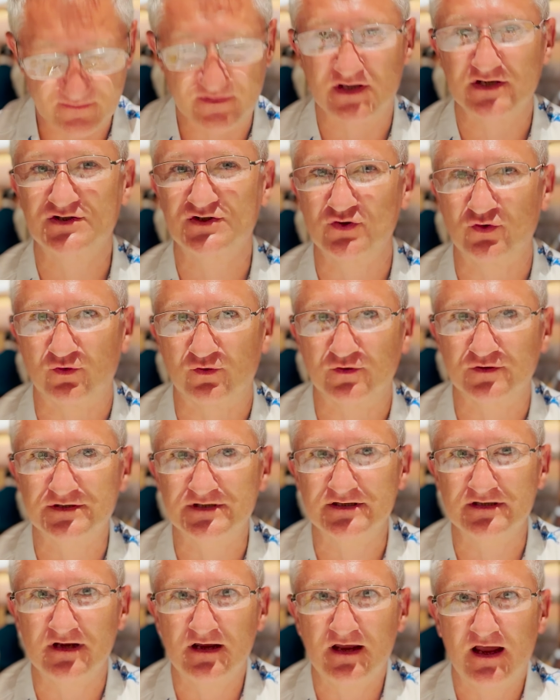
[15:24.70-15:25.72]

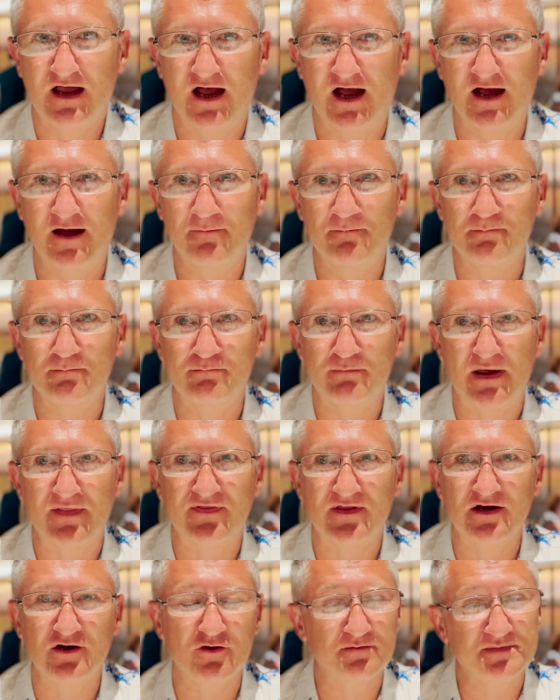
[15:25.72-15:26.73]
sauce, but
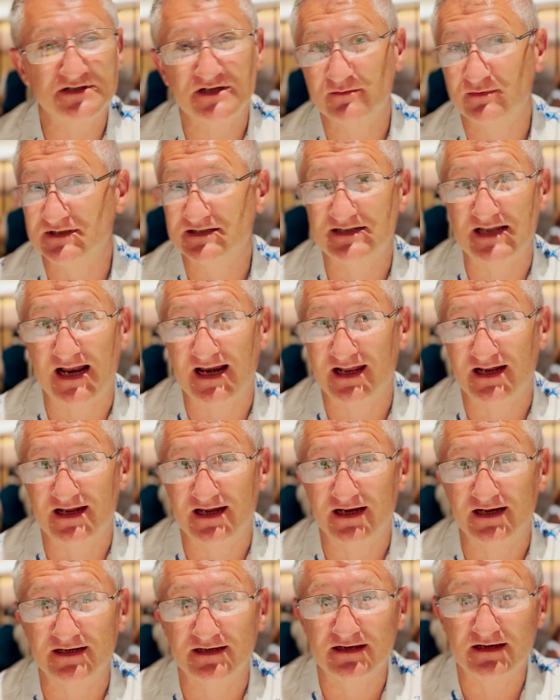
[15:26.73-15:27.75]
the lobster was
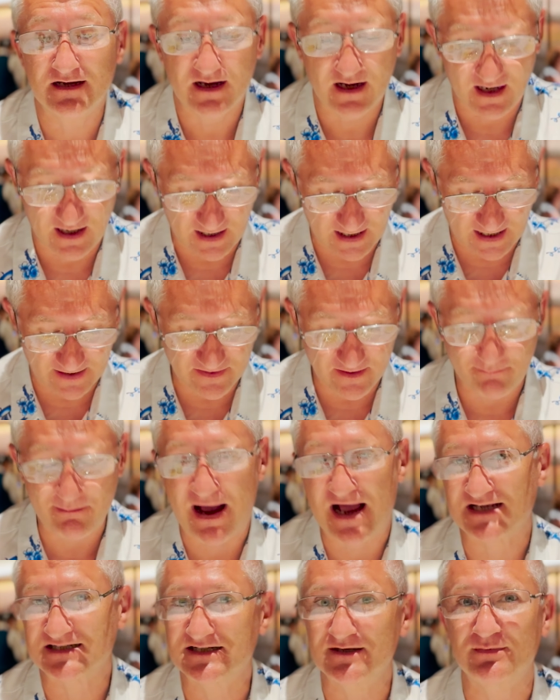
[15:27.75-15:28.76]
delicate, and the
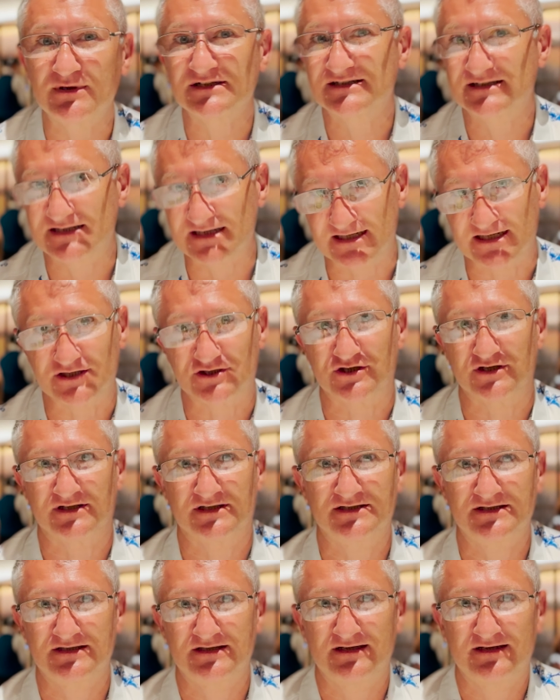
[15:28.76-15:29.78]
pasta was
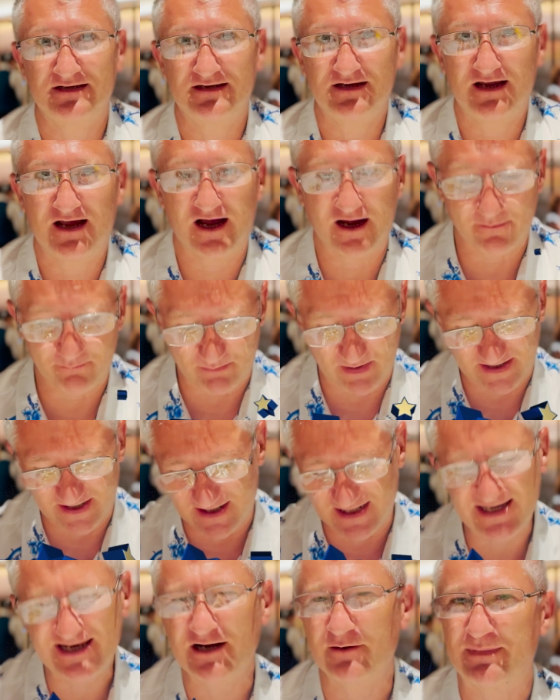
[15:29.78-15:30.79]
delicious, but a
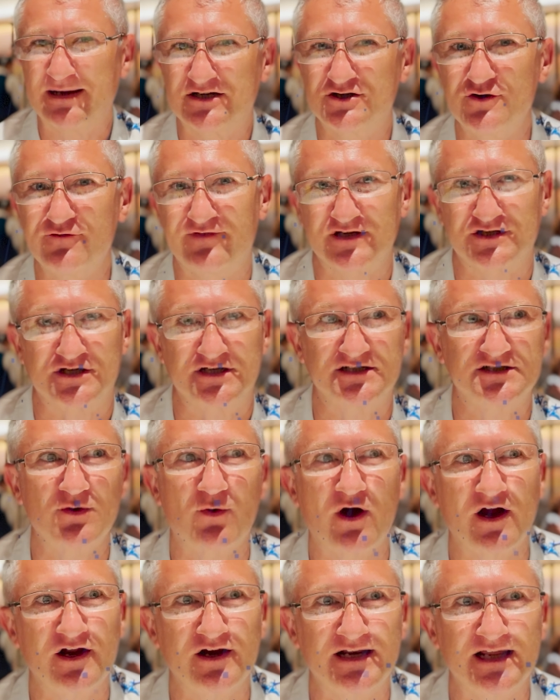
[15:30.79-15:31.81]
little bit too fishy. So
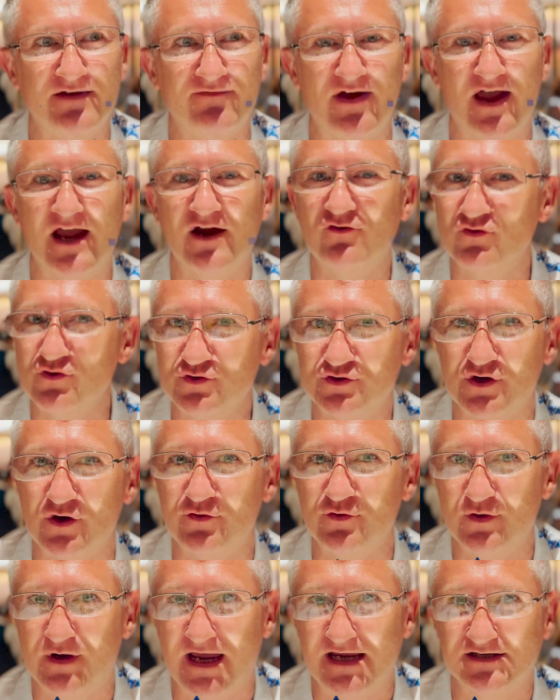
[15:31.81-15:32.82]
I'm going to give it a Crucial
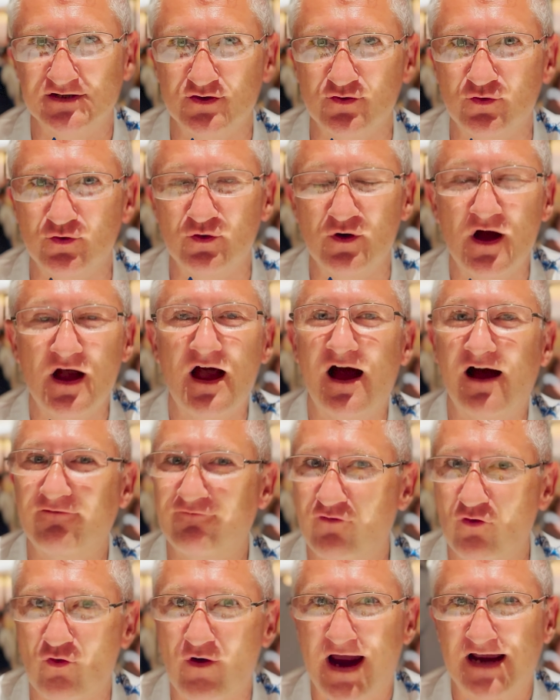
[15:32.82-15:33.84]
UK score, a
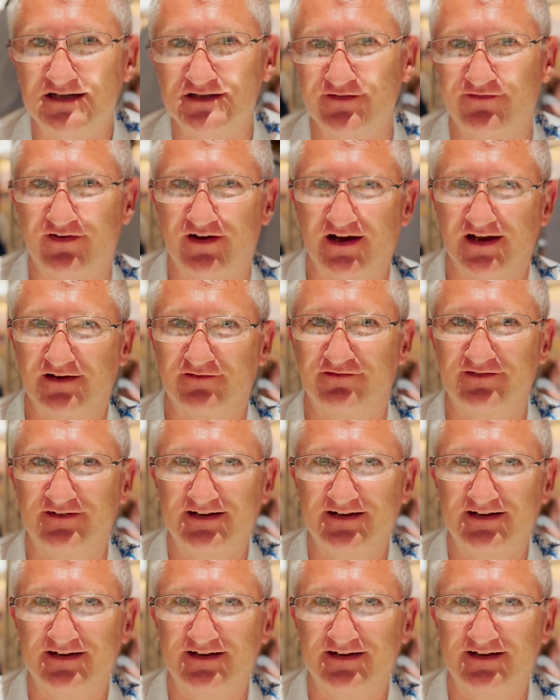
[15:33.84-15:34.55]
4 out of 5.